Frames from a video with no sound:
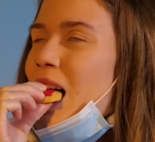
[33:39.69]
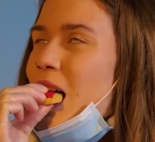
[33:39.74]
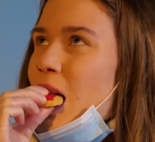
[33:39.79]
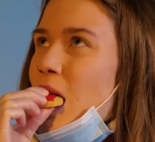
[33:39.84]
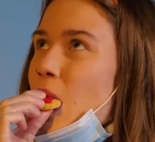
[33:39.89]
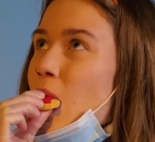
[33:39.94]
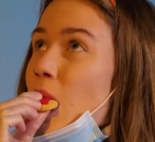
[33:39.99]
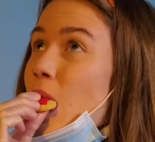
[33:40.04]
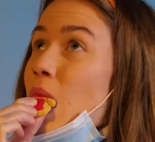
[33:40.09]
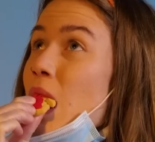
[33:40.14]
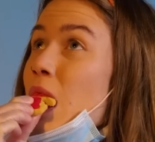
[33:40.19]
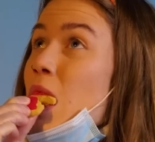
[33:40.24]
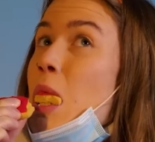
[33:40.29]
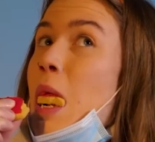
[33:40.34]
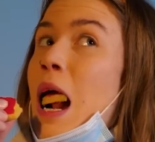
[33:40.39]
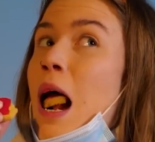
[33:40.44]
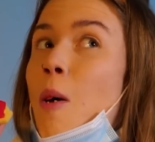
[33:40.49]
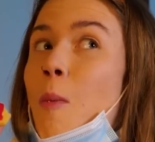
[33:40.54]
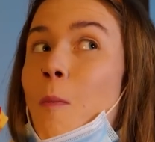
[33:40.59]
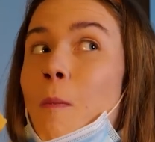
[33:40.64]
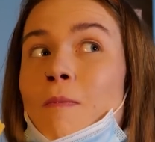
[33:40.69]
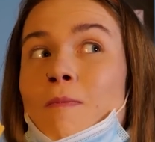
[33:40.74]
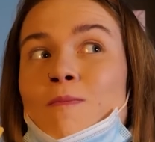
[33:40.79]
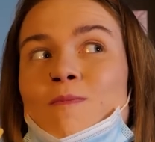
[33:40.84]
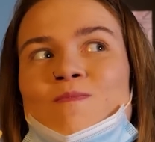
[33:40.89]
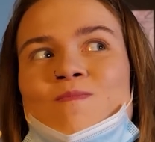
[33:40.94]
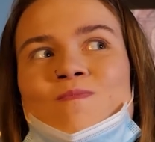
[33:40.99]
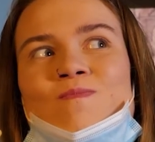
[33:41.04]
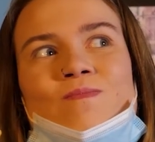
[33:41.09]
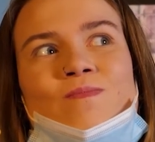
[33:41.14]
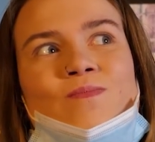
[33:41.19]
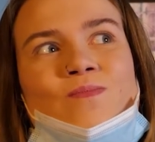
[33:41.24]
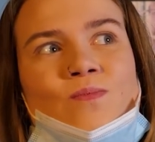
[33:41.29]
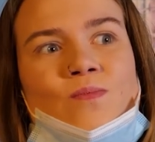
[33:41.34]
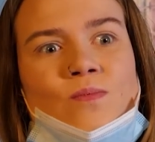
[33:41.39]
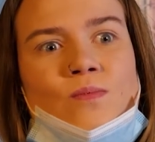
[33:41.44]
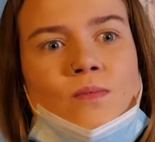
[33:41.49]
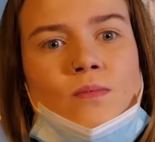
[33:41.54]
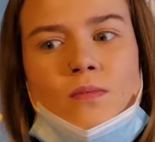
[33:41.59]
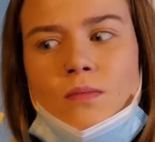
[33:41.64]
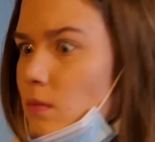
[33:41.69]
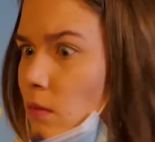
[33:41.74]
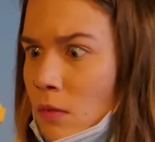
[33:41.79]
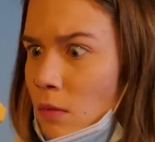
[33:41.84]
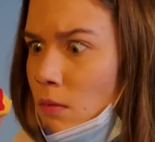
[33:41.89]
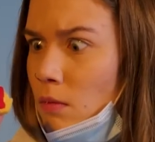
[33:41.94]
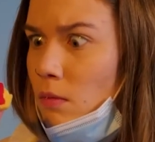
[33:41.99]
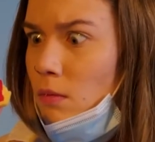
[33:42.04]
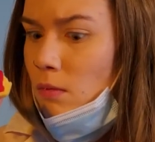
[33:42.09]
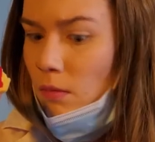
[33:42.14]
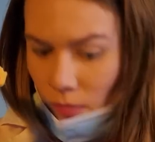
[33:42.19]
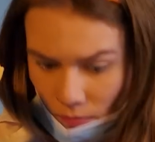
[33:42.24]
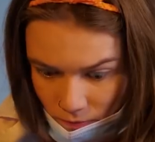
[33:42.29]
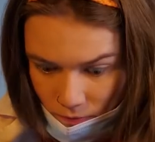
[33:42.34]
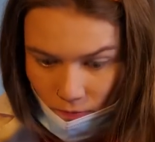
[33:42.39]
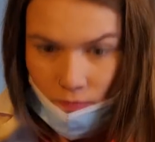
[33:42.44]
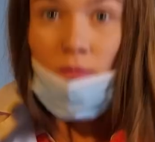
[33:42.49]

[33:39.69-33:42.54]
Yum! Oops, I forgot